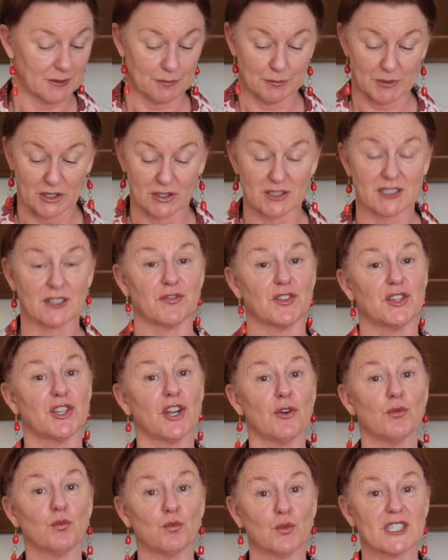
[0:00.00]
because if you
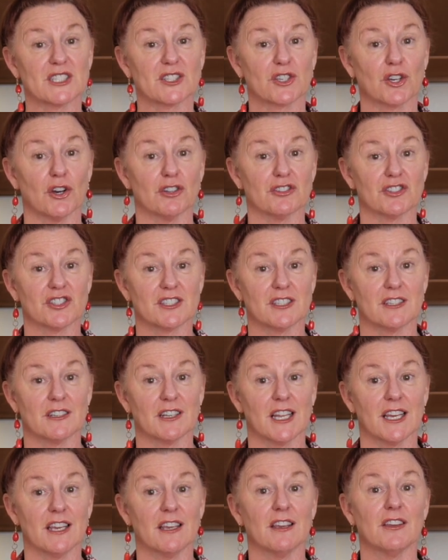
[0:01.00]
don't whisk
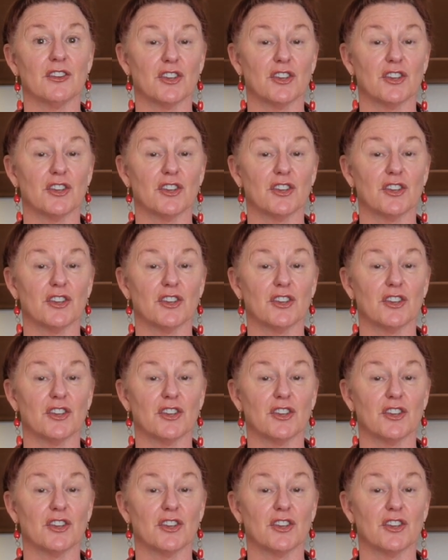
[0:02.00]
constantly,